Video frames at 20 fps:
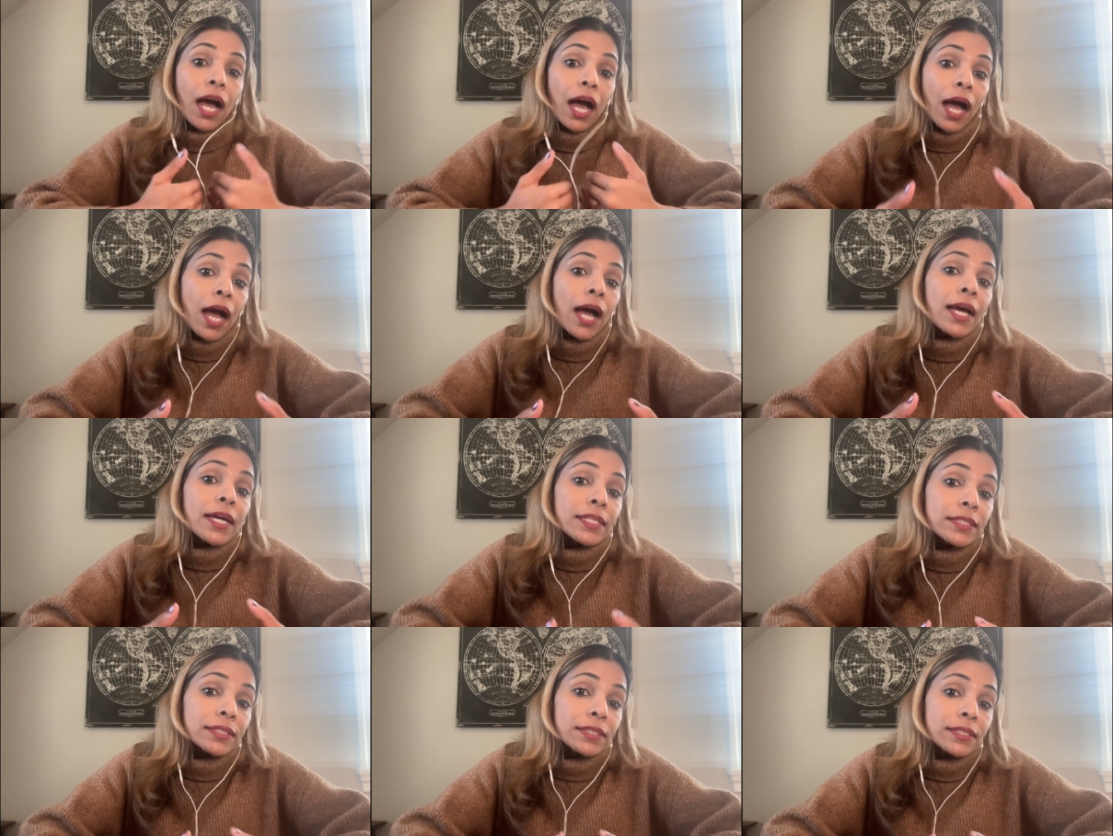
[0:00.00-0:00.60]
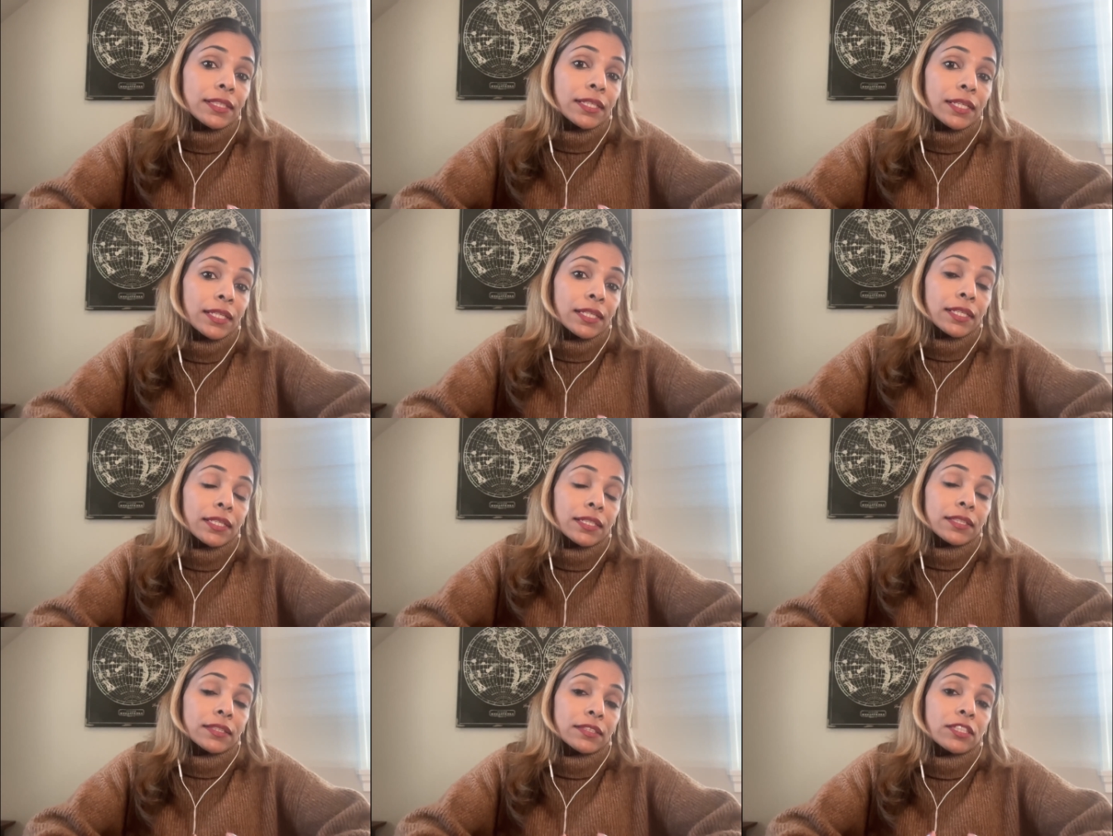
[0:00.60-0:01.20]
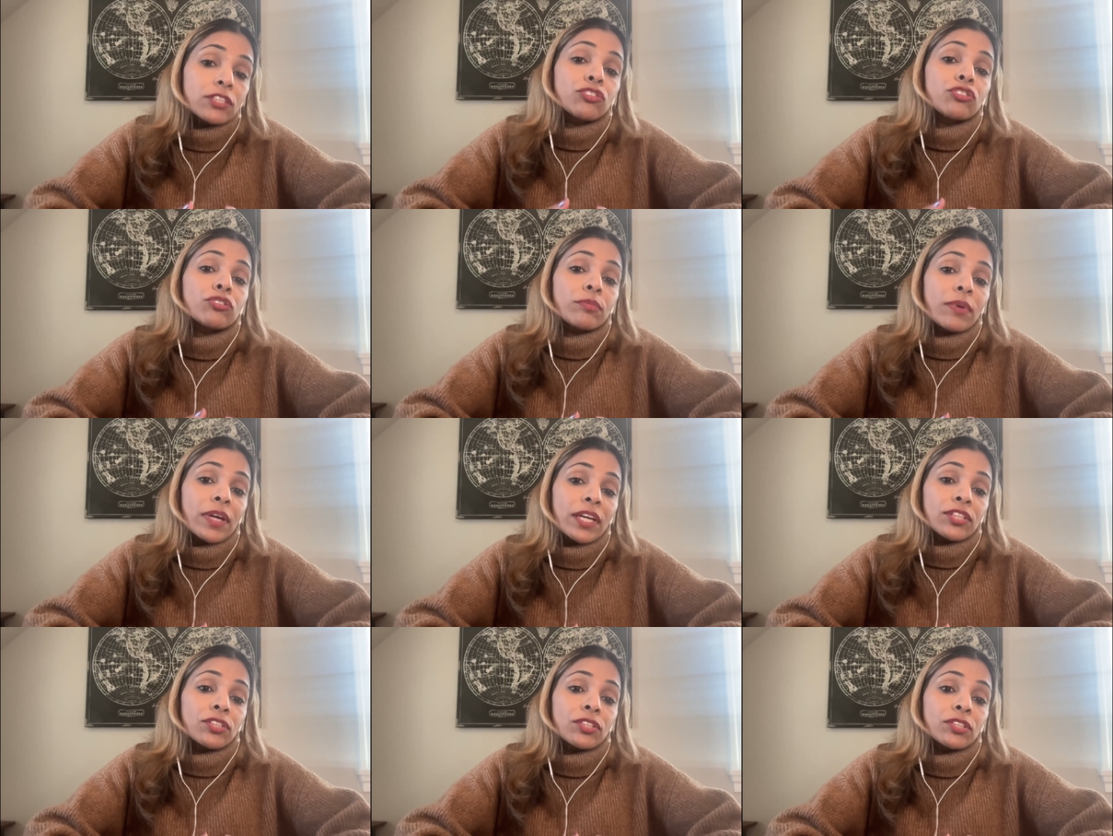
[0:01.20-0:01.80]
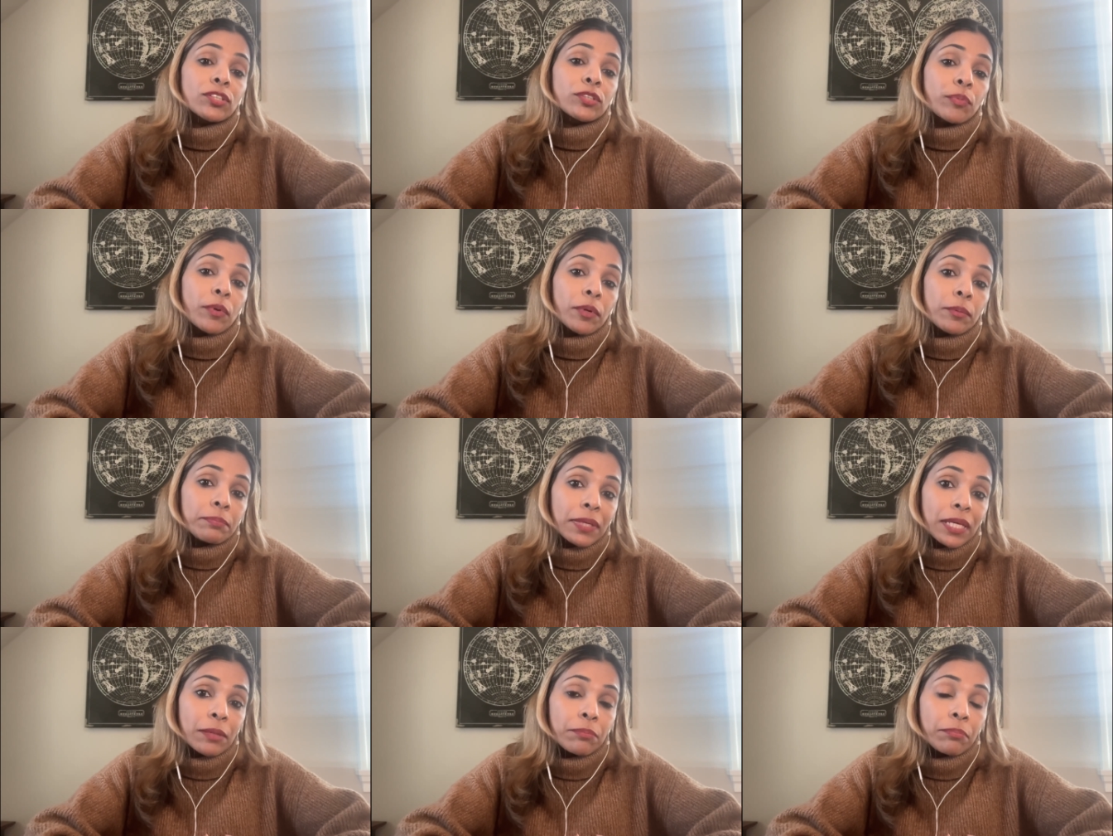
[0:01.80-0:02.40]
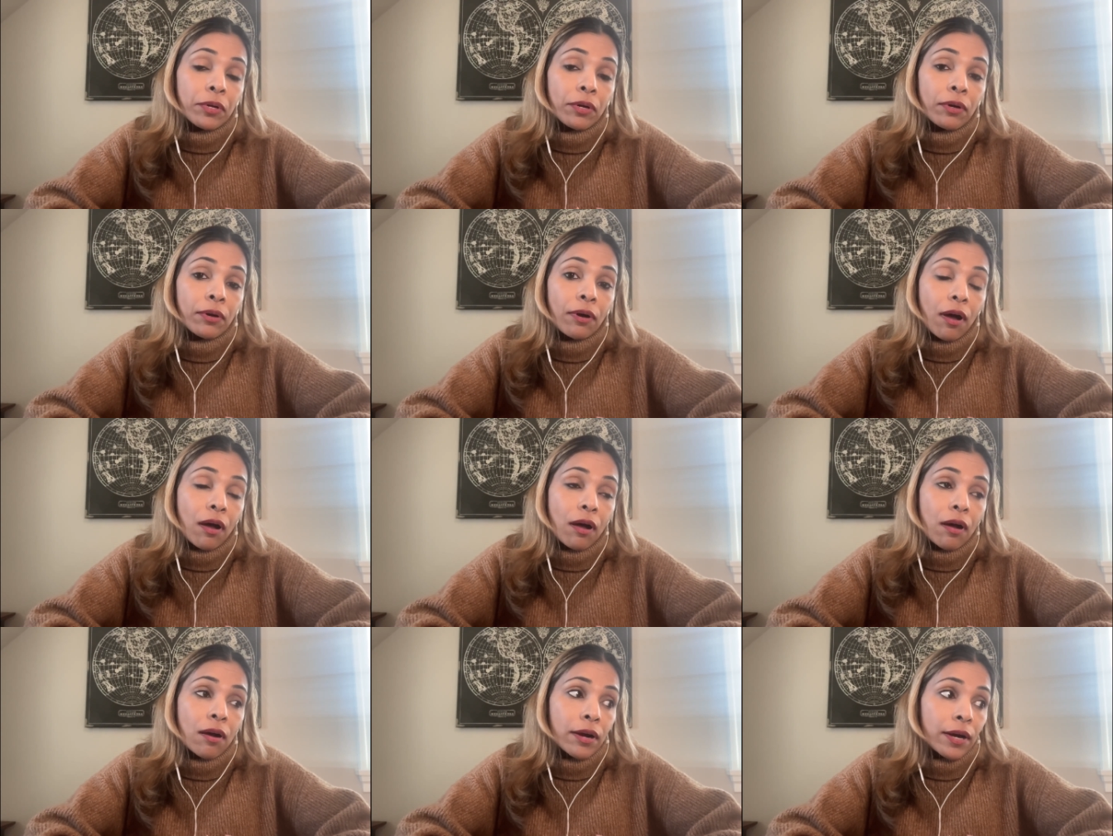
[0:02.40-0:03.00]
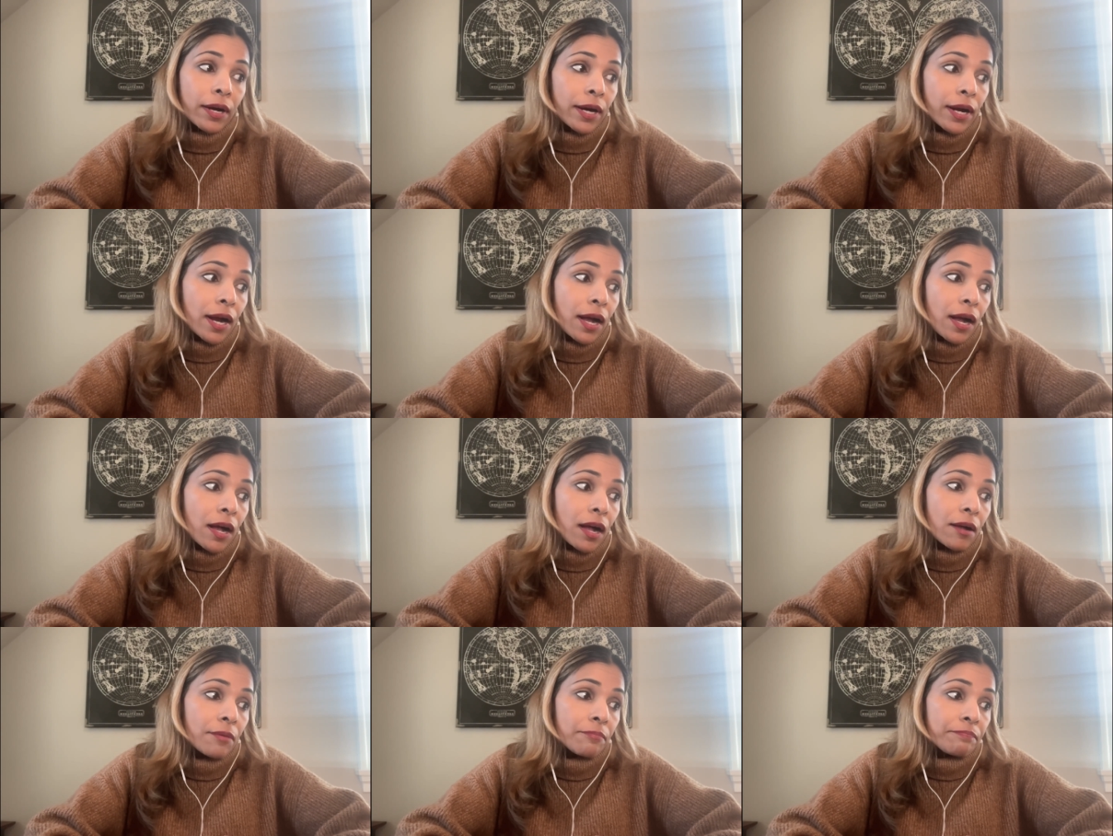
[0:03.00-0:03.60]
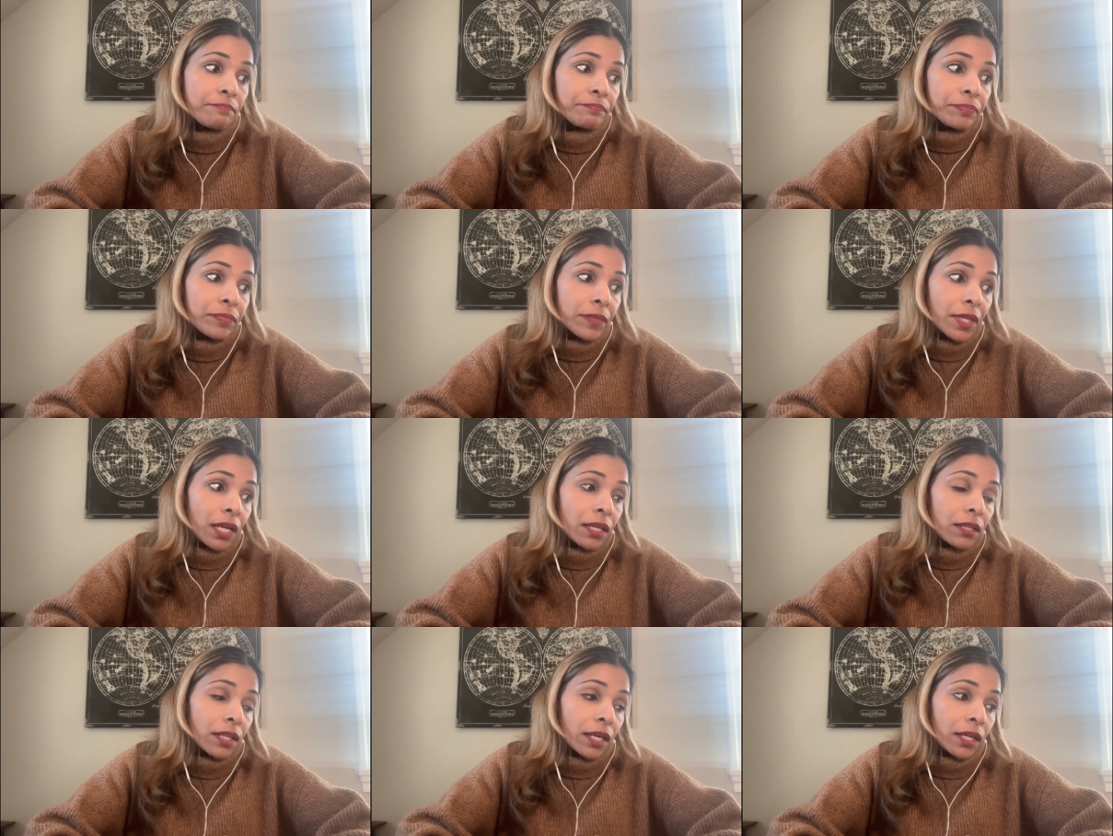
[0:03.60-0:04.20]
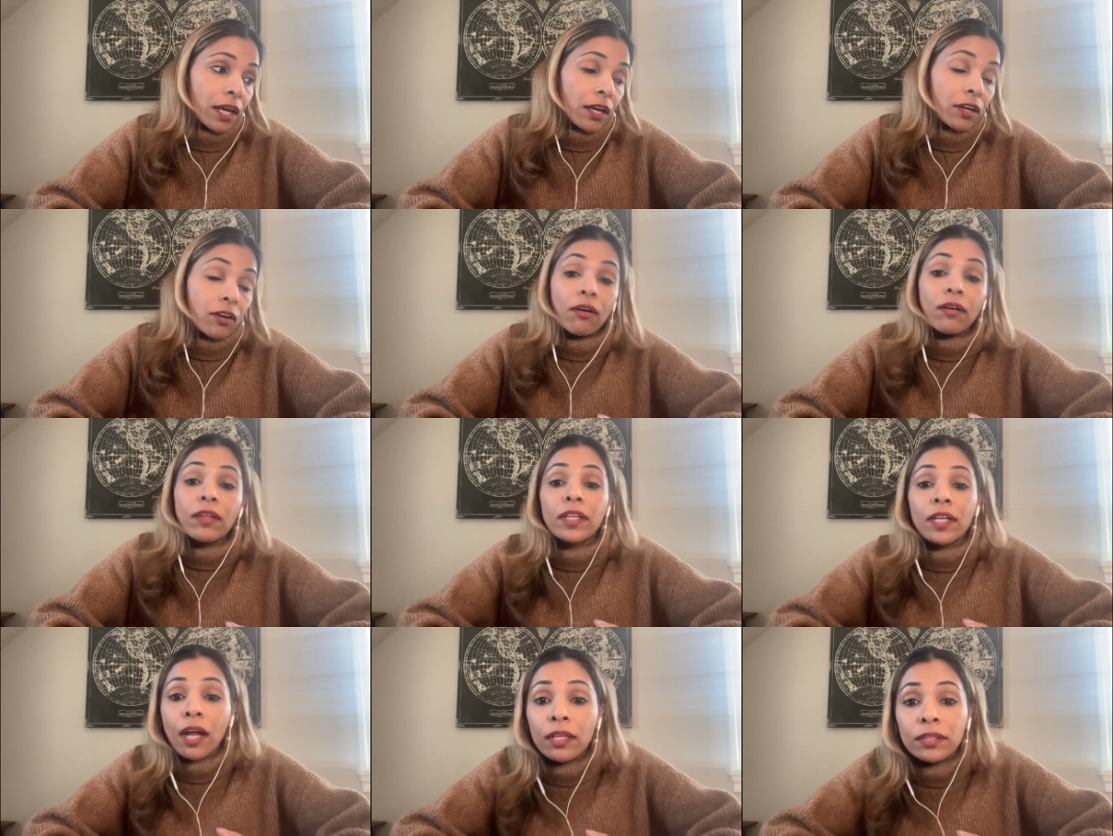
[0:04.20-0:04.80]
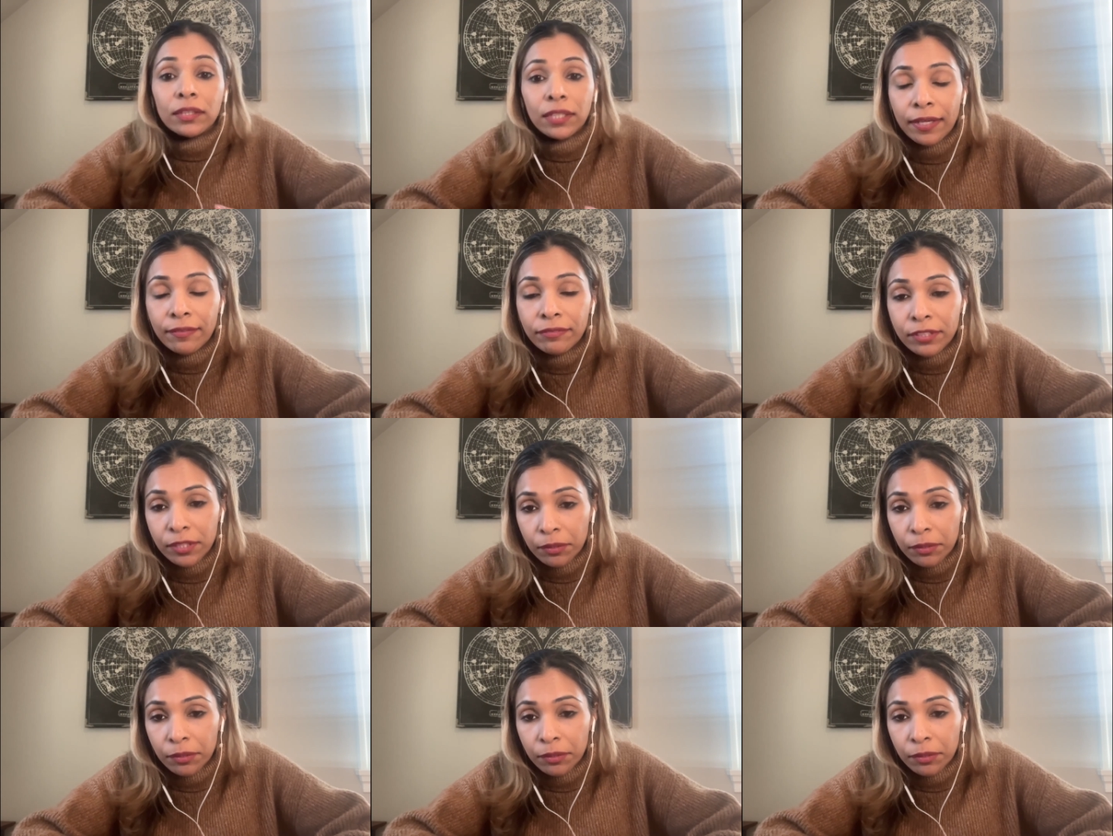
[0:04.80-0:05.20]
I see situations where people are, like I call it on life